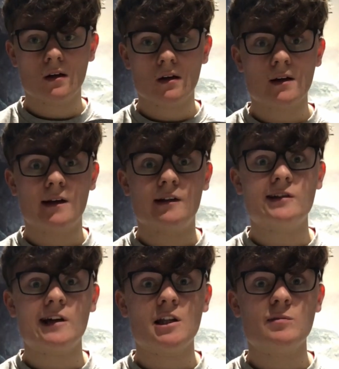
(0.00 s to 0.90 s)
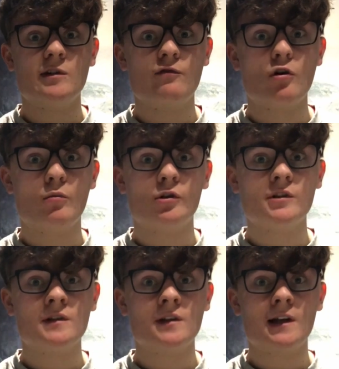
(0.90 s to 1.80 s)
Can you tell it's been 4 months
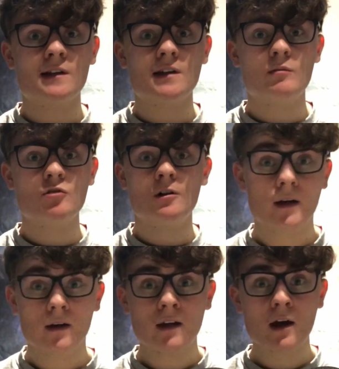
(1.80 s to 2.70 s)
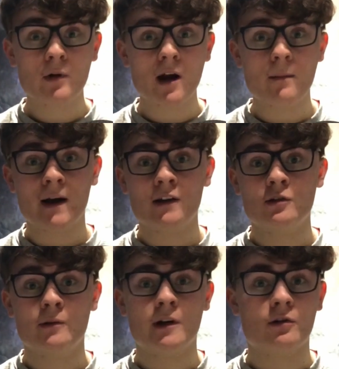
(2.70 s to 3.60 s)
since the last Games Haul? Yeah, we are back
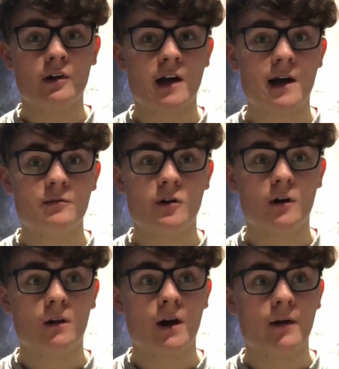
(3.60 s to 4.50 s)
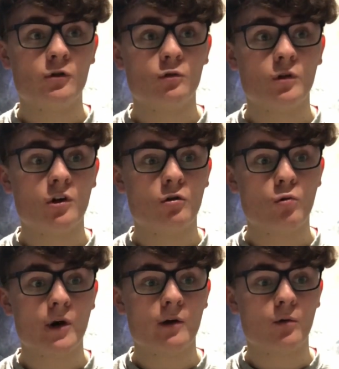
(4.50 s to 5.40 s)
doing another Games Haul. Haven't done one in
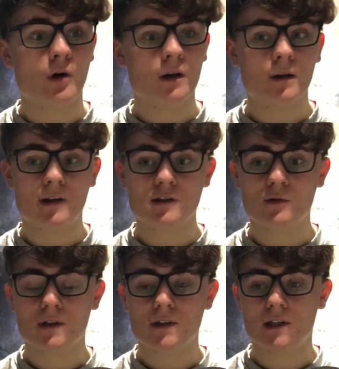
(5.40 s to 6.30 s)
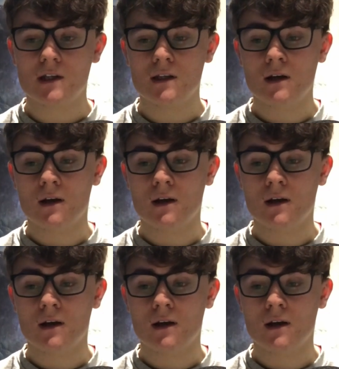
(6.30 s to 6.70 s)
quite a while, as you can see.